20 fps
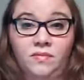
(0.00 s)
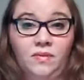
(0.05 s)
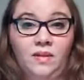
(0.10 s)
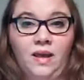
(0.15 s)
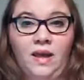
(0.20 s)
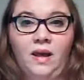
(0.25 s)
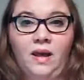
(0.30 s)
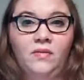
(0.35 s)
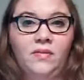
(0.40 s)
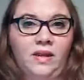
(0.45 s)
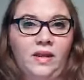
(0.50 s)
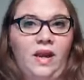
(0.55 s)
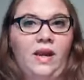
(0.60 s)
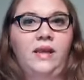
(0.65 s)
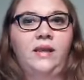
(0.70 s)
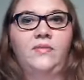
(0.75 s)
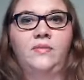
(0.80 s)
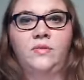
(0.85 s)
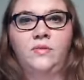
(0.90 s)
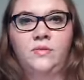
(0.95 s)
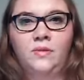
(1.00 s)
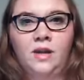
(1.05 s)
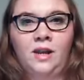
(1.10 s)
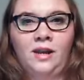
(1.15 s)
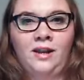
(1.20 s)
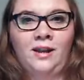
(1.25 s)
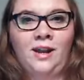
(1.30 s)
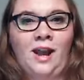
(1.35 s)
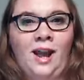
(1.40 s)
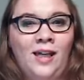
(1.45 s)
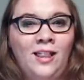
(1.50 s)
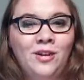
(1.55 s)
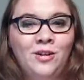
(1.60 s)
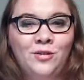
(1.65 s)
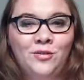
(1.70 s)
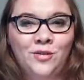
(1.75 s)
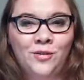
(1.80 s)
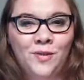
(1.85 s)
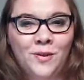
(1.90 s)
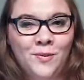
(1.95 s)
Hell, that I learn
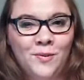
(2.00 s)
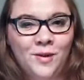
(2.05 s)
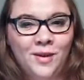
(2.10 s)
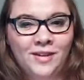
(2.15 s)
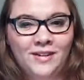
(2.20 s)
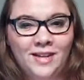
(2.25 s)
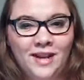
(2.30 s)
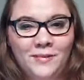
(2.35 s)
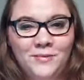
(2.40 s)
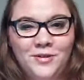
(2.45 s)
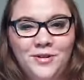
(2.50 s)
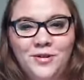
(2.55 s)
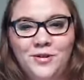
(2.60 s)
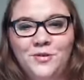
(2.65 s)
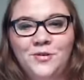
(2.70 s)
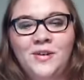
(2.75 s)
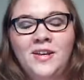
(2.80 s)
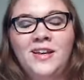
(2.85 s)
from them all the time too.